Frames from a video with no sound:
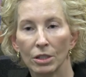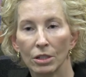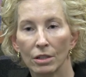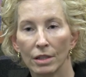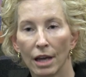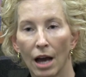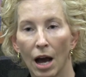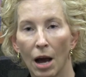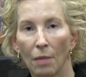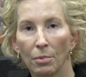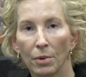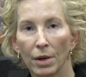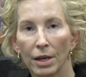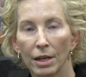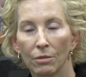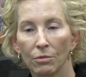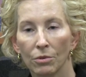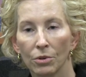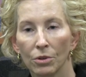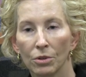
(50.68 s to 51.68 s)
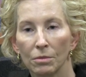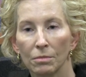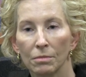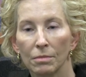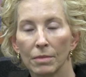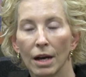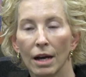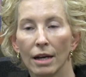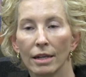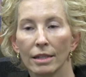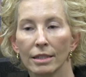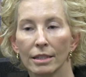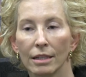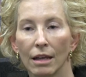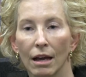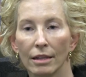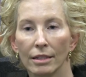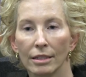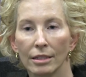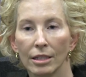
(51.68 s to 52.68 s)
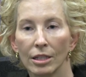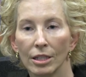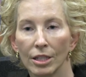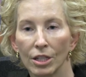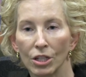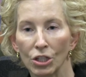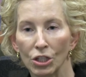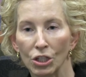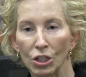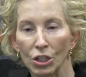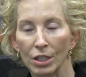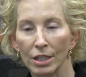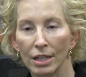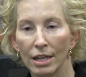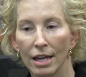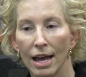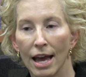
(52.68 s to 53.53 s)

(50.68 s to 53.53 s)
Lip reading: into the operating room, I excised the lesion,